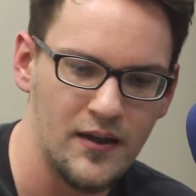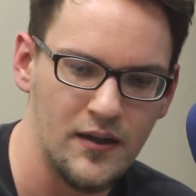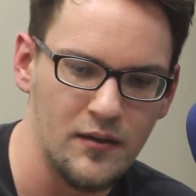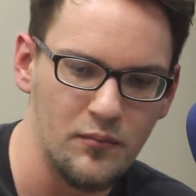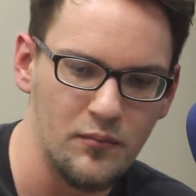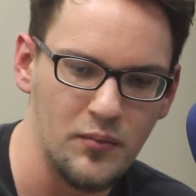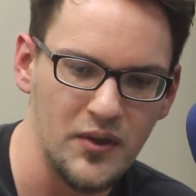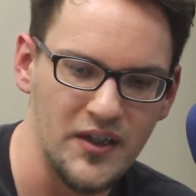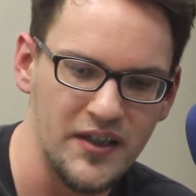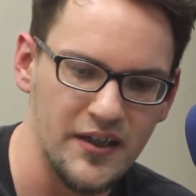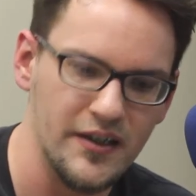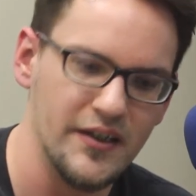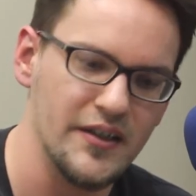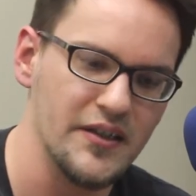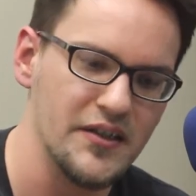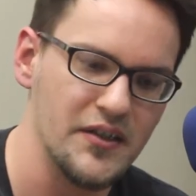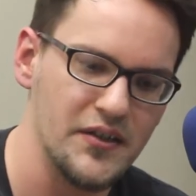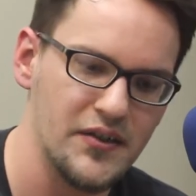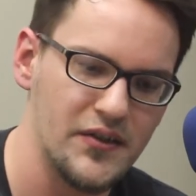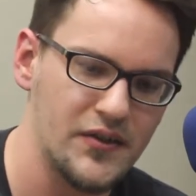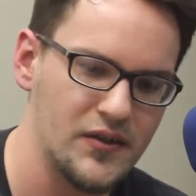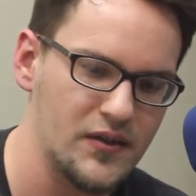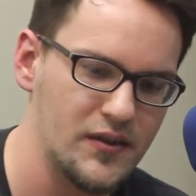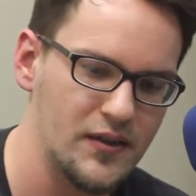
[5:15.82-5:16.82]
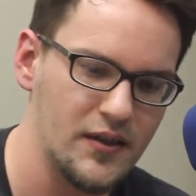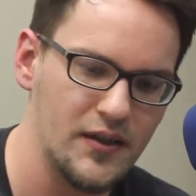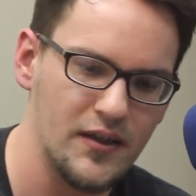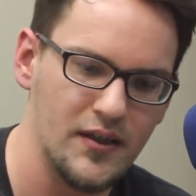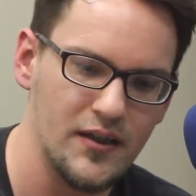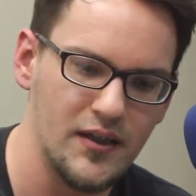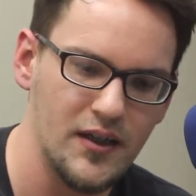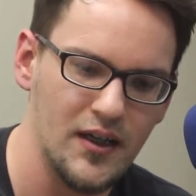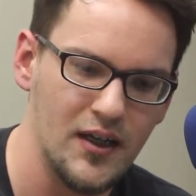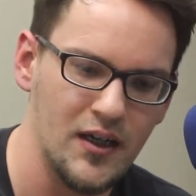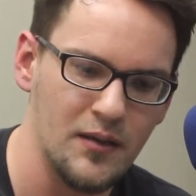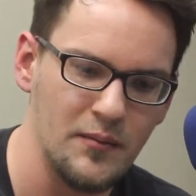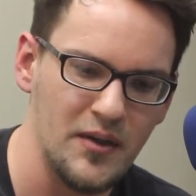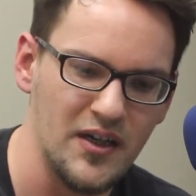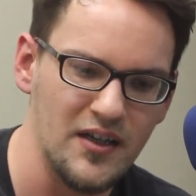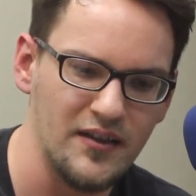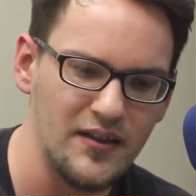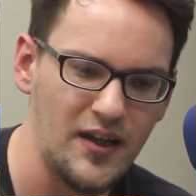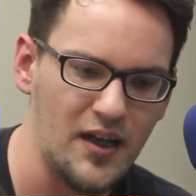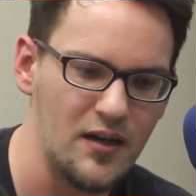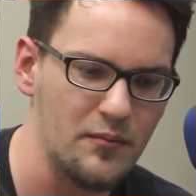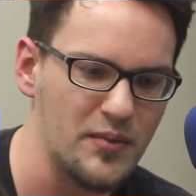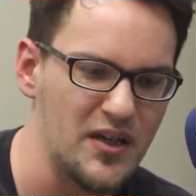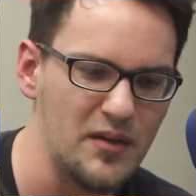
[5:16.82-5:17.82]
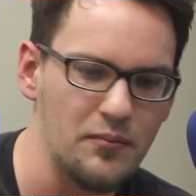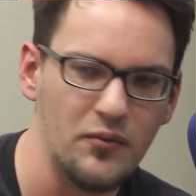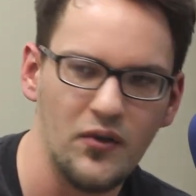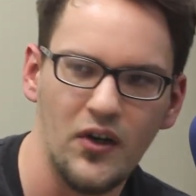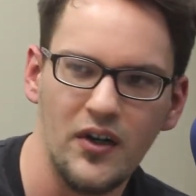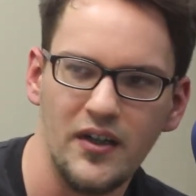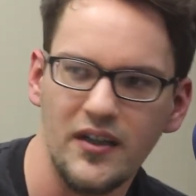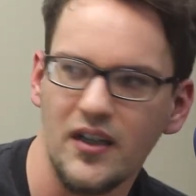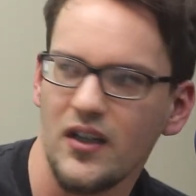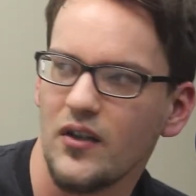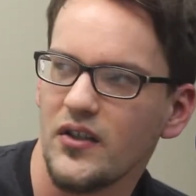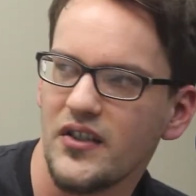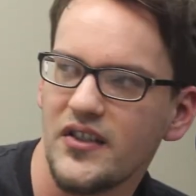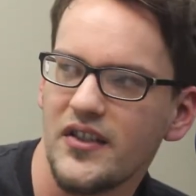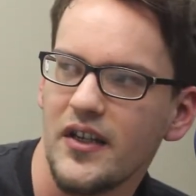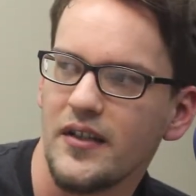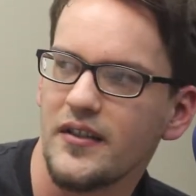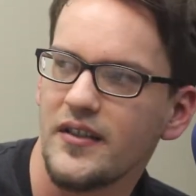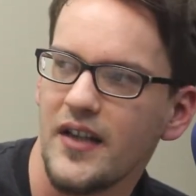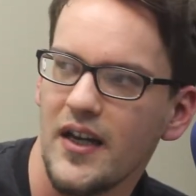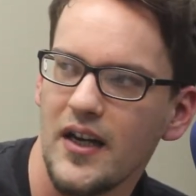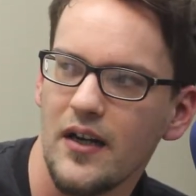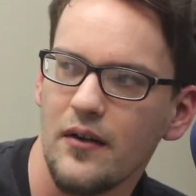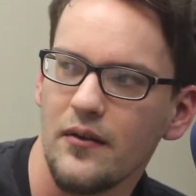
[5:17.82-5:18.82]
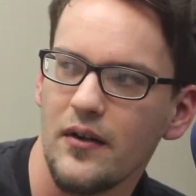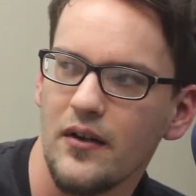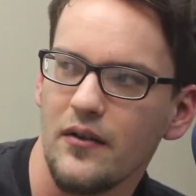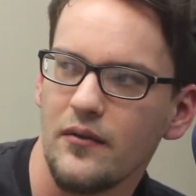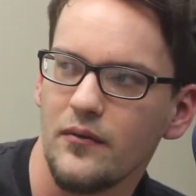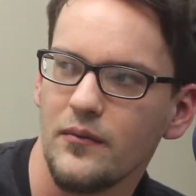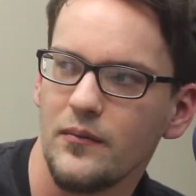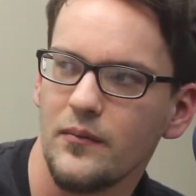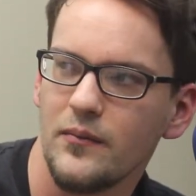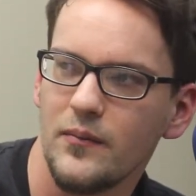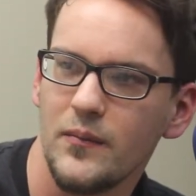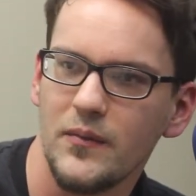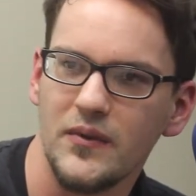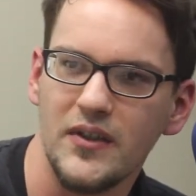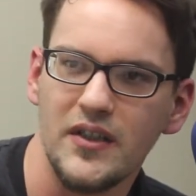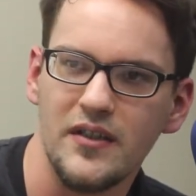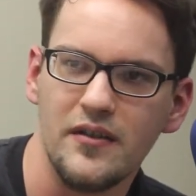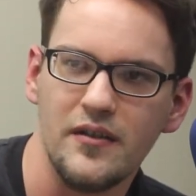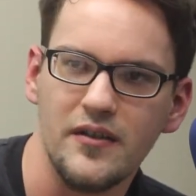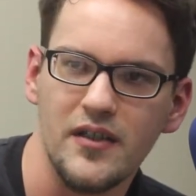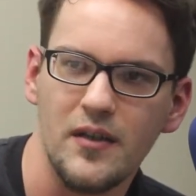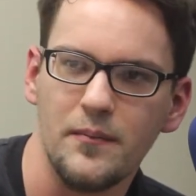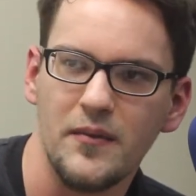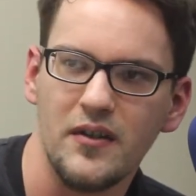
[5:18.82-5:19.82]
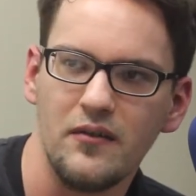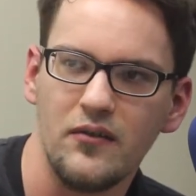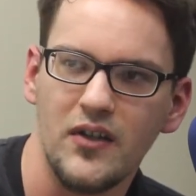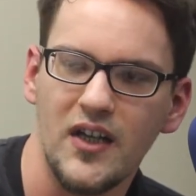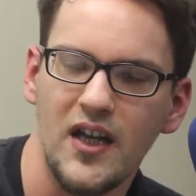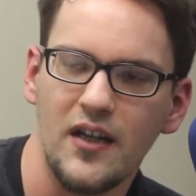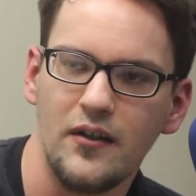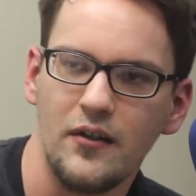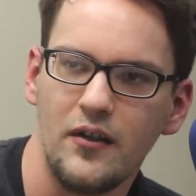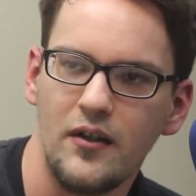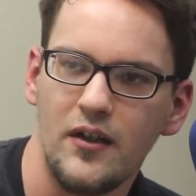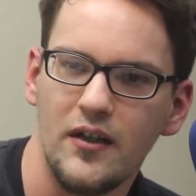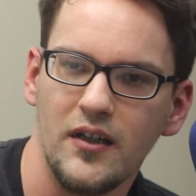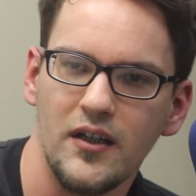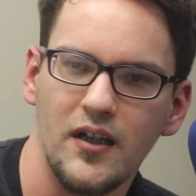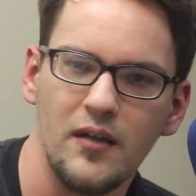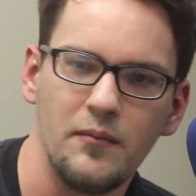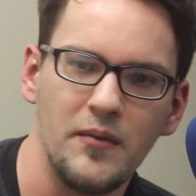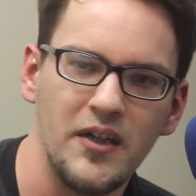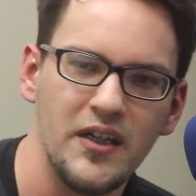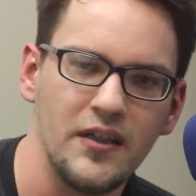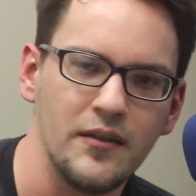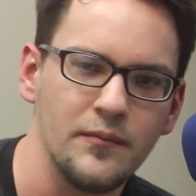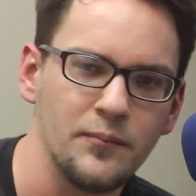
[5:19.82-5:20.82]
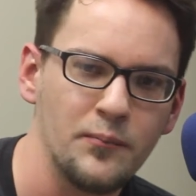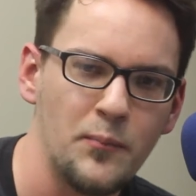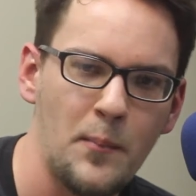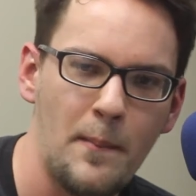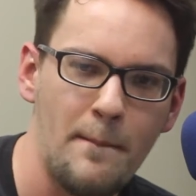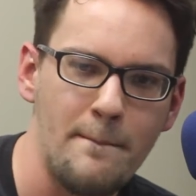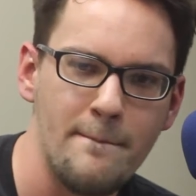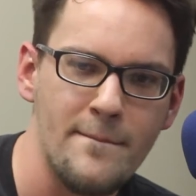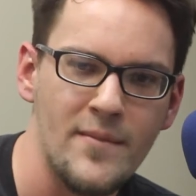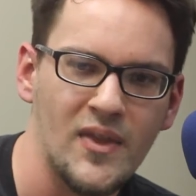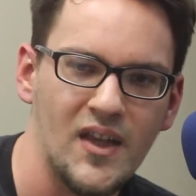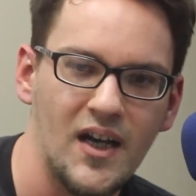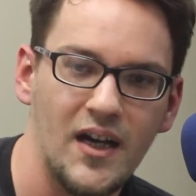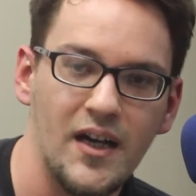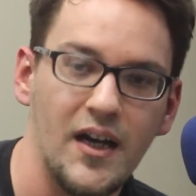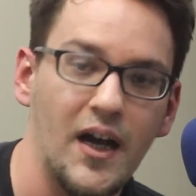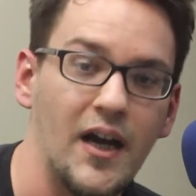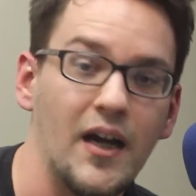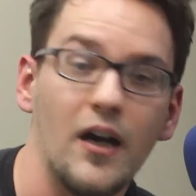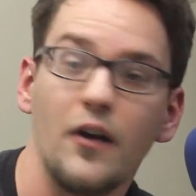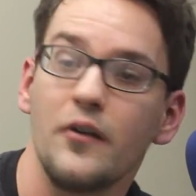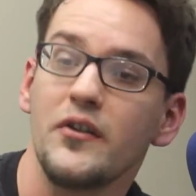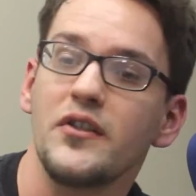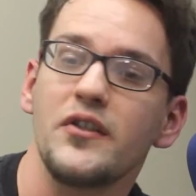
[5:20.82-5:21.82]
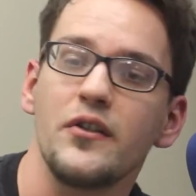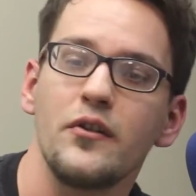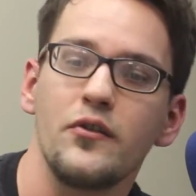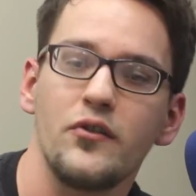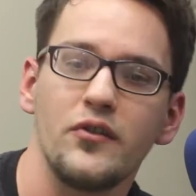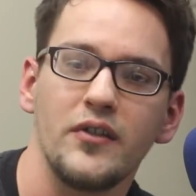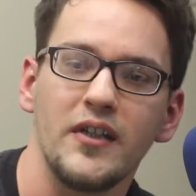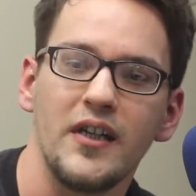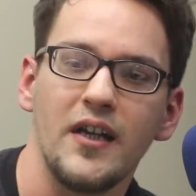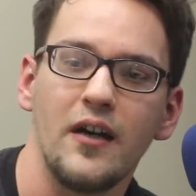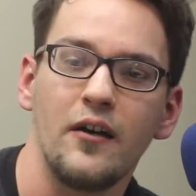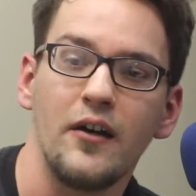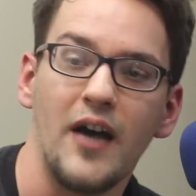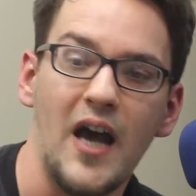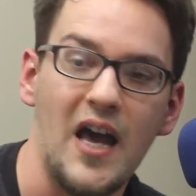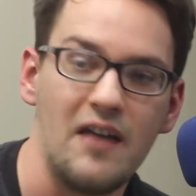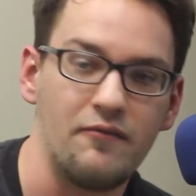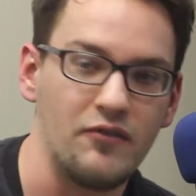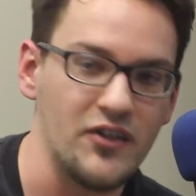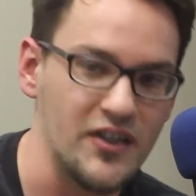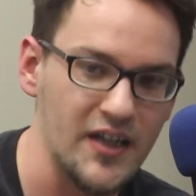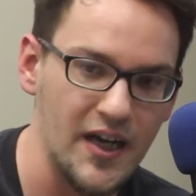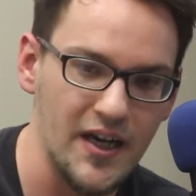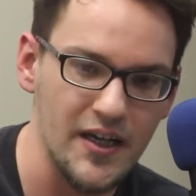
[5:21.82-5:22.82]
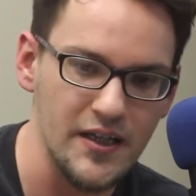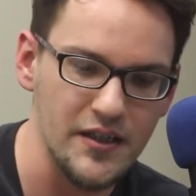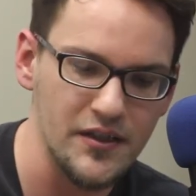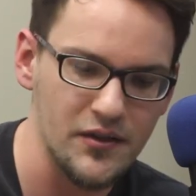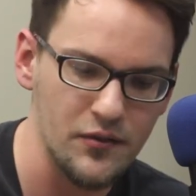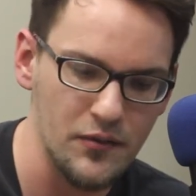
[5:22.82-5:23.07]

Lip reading: because I mean, a lot of people aren't going to sit down and listen to something for that long. I mean, I'll advertise